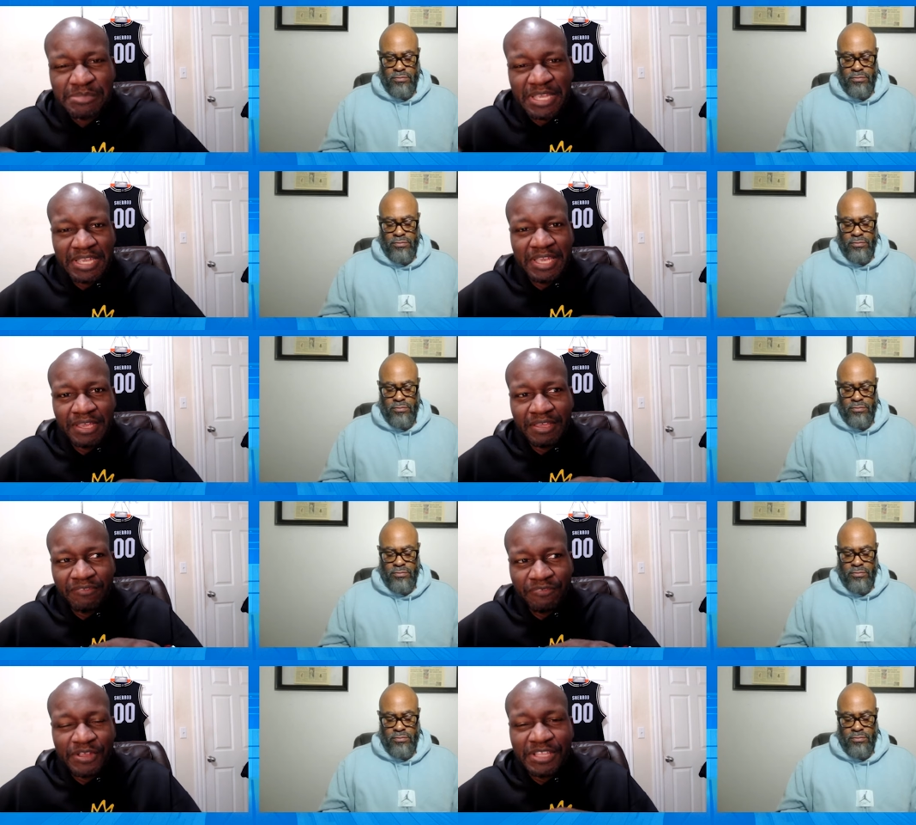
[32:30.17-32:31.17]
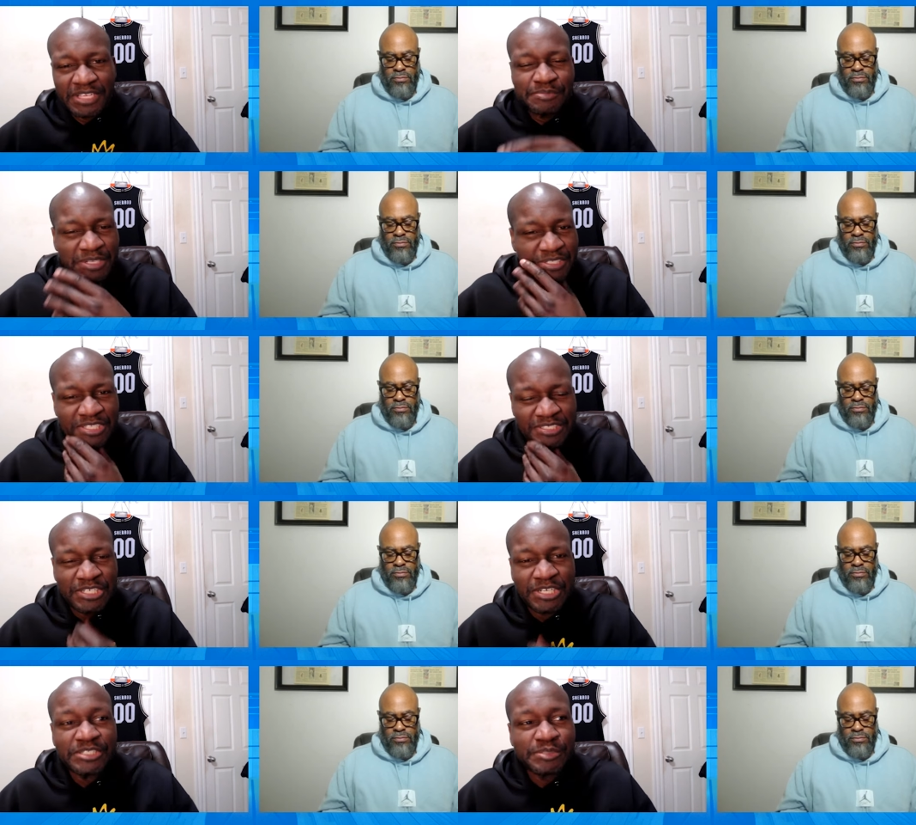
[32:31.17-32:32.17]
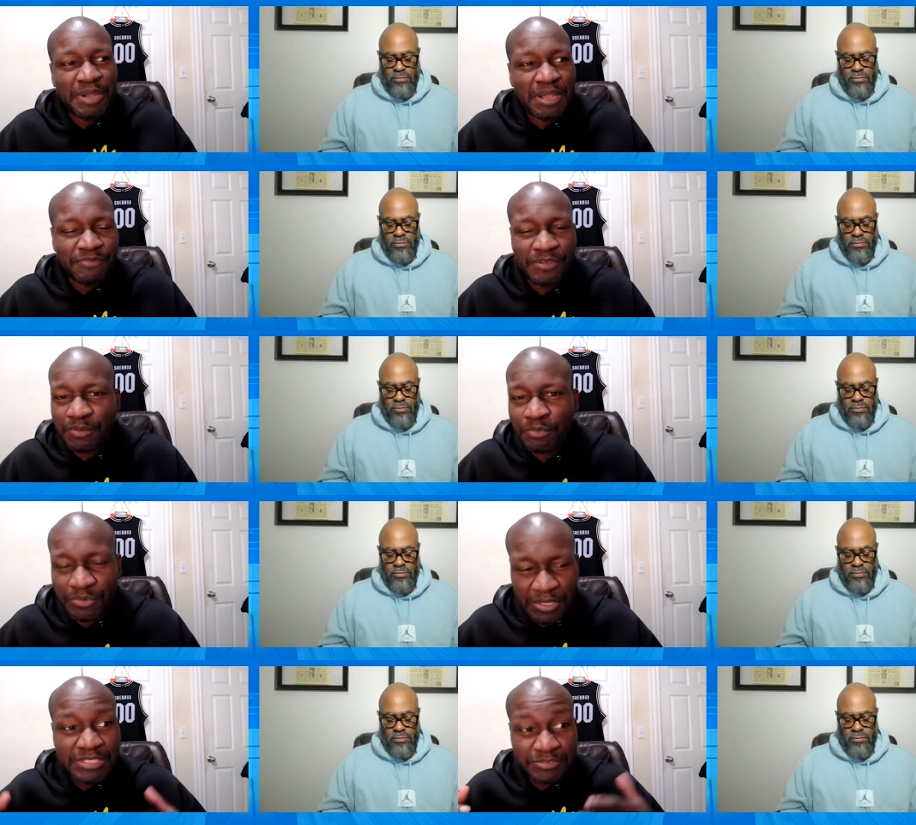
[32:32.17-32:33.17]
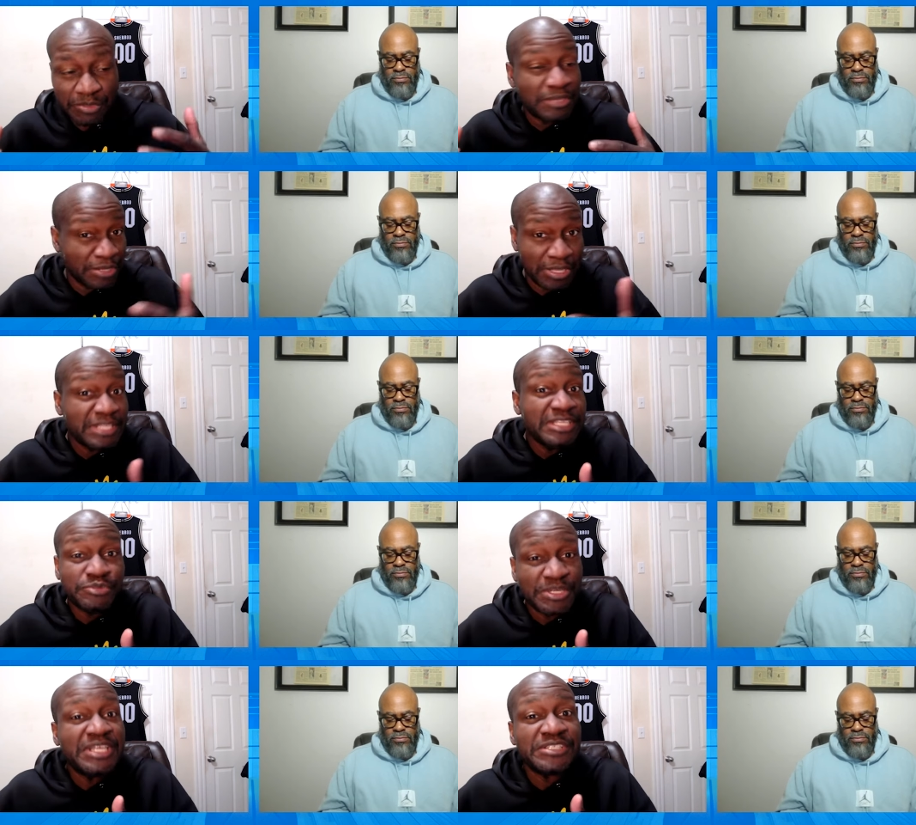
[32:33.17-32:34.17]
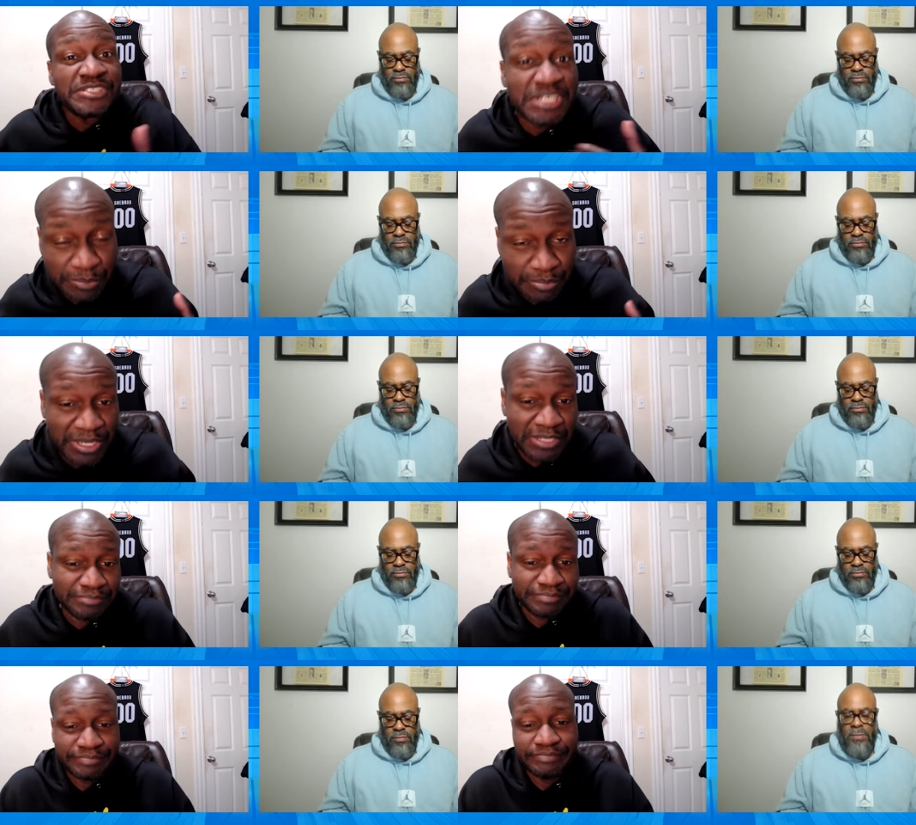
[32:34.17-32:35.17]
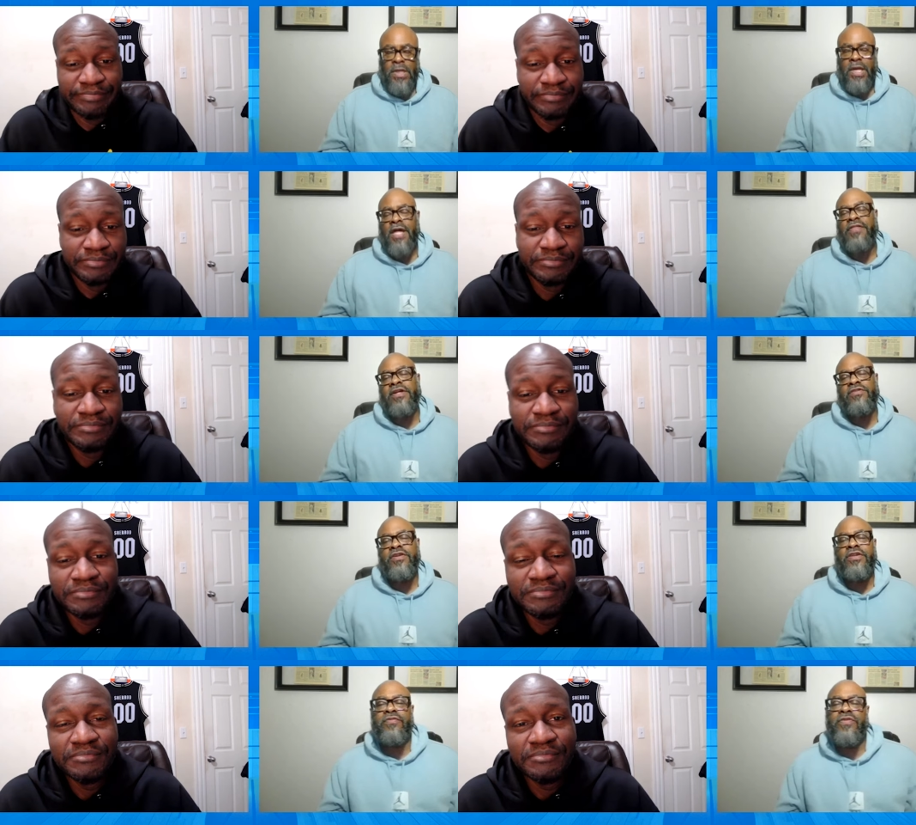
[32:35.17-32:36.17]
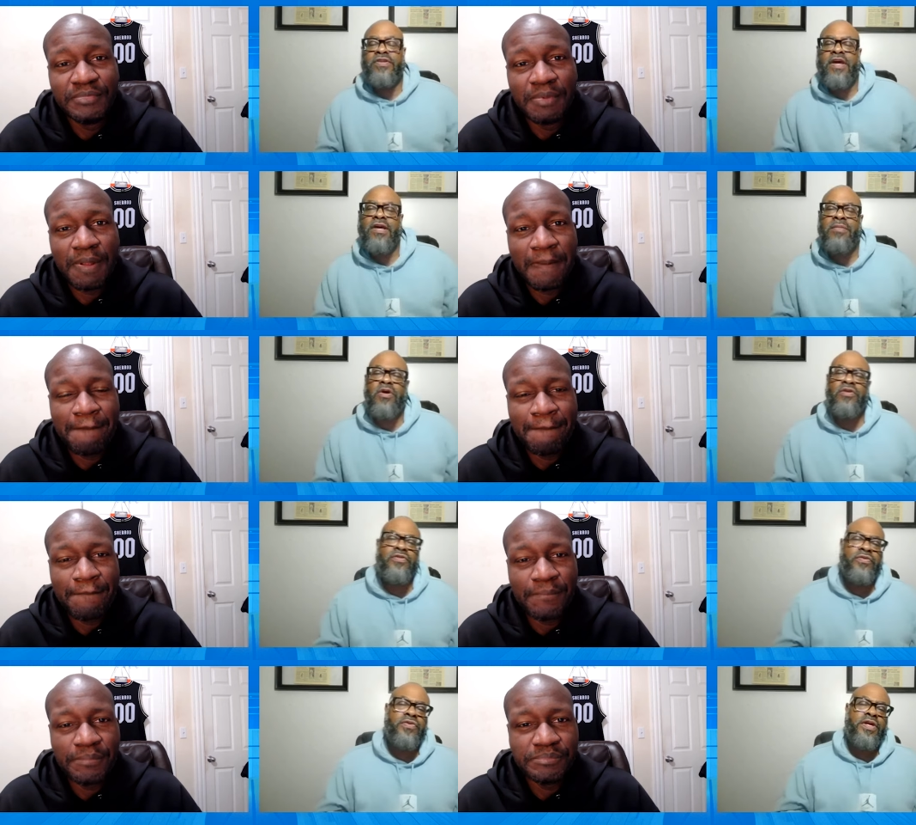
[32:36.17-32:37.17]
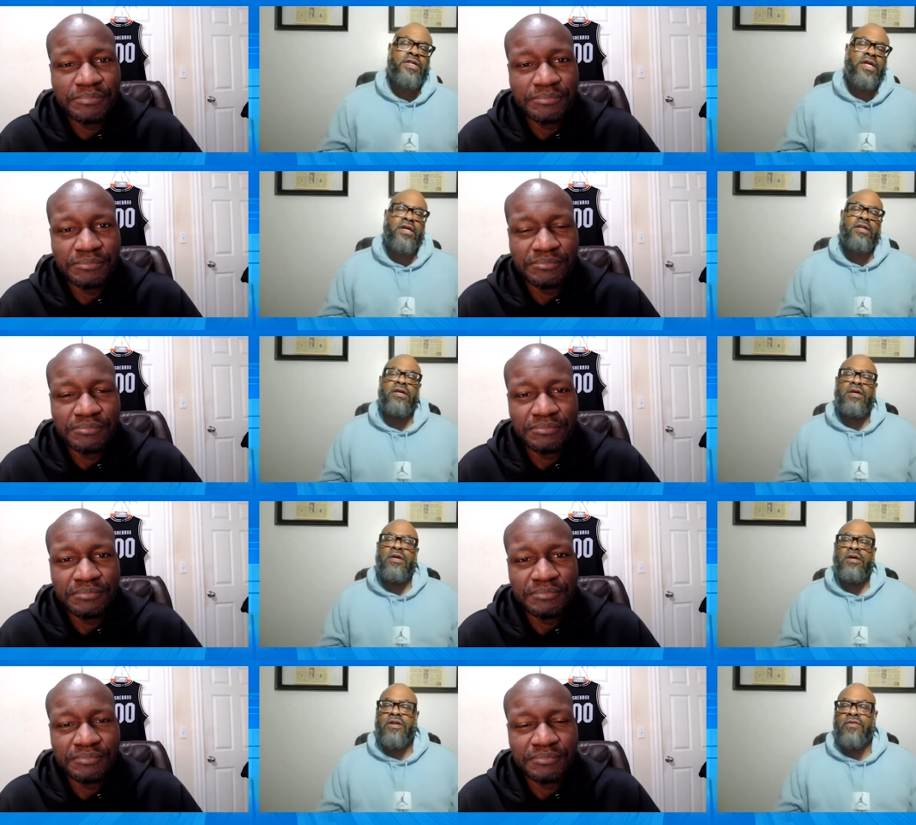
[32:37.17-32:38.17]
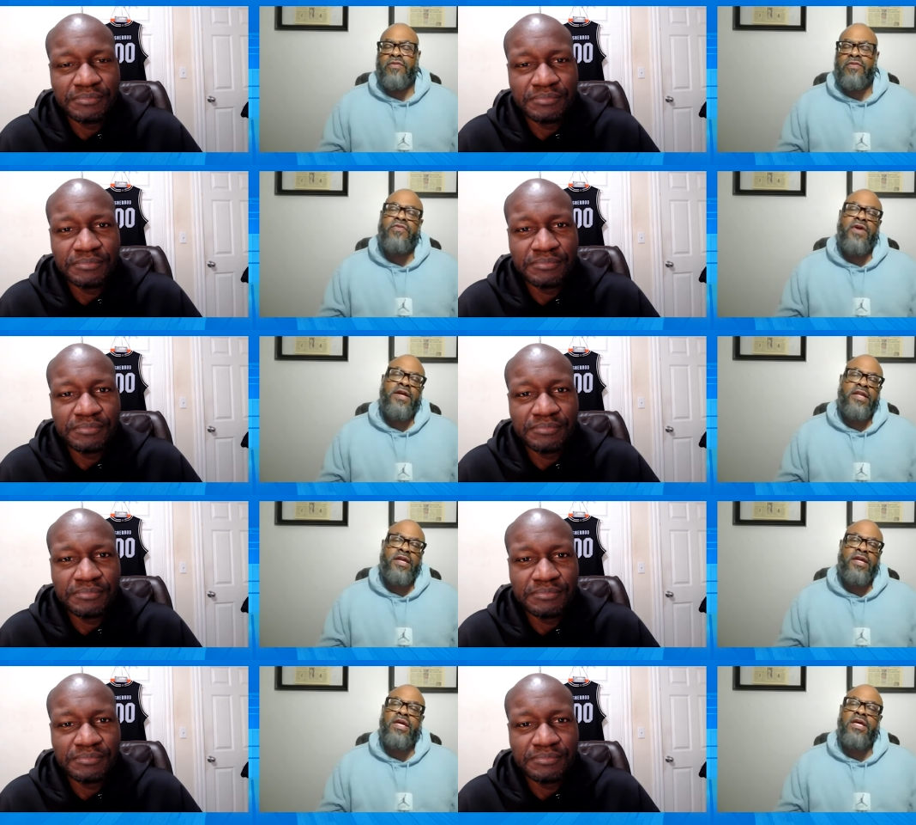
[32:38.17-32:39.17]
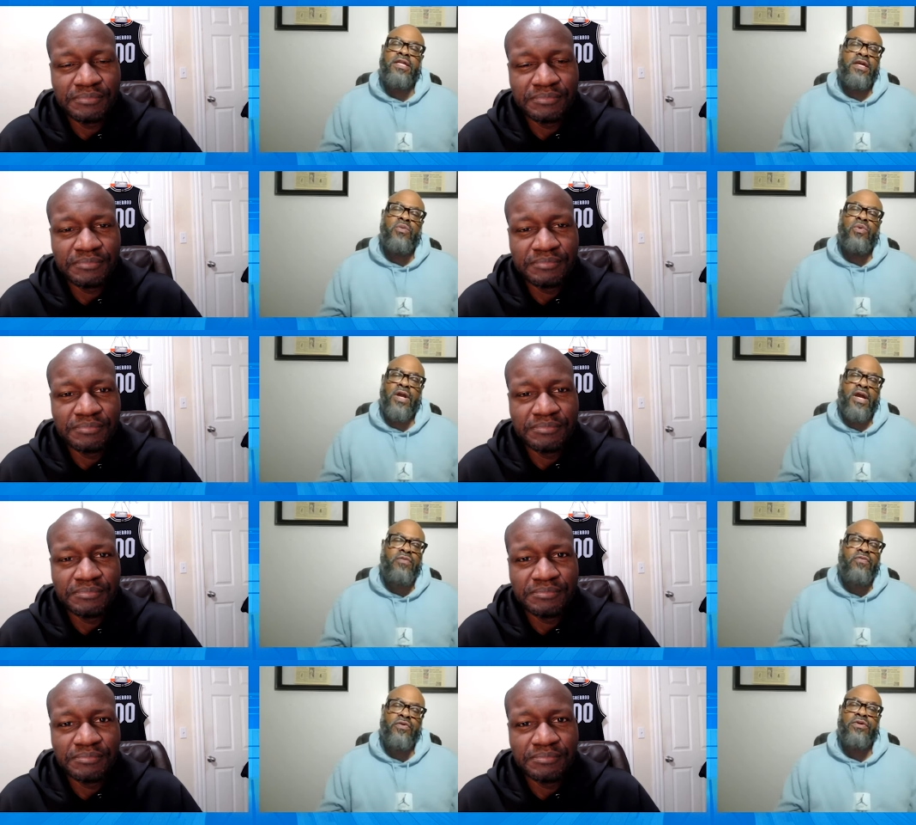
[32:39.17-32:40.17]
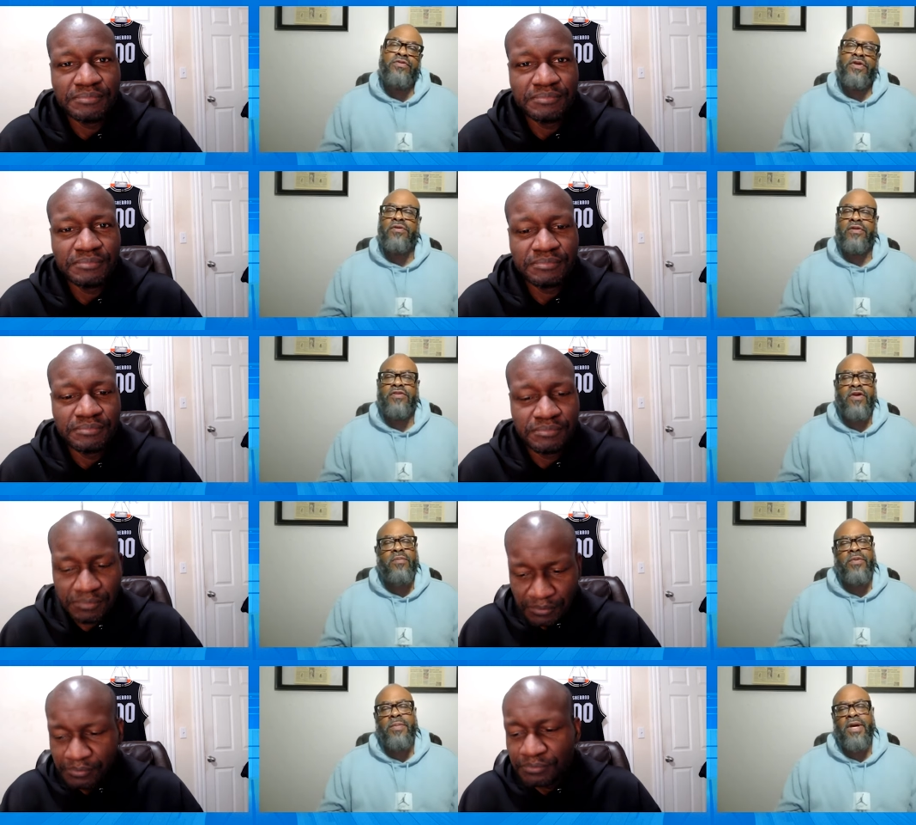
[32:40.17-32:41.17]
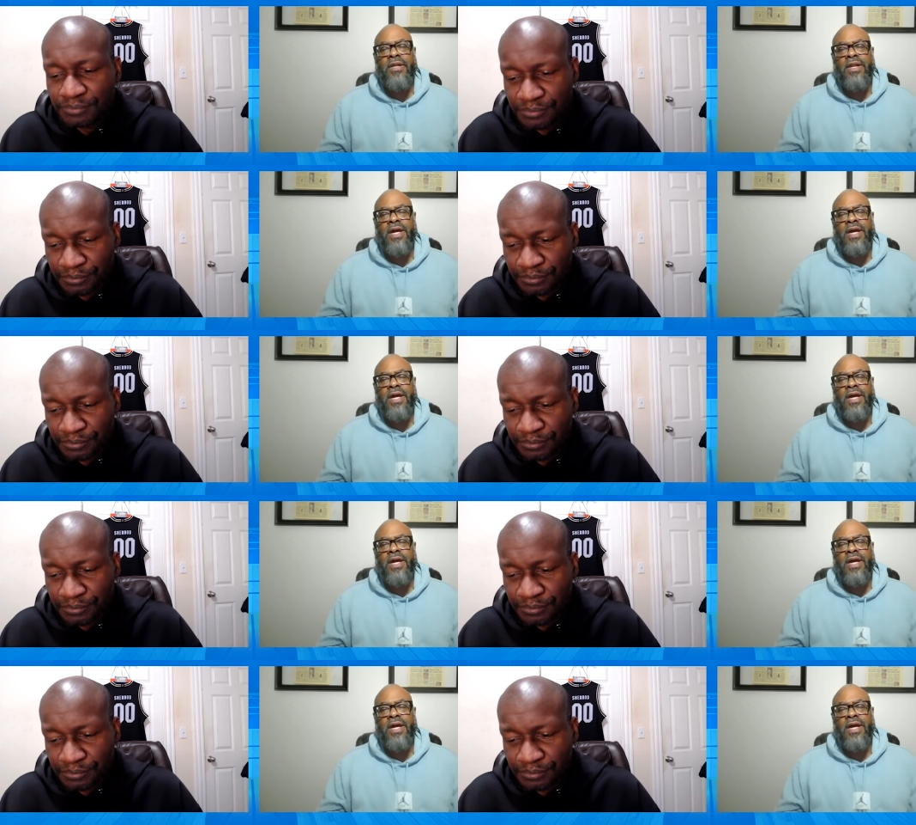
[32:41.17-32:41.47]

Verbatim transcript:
Speaker 1: like Philly has been such a good spot for him when at least when he gets a chance to play.
Speaker 2: I think it's a different time. I also think that the, the fact that he it didn't work out for the Celtics helped him out a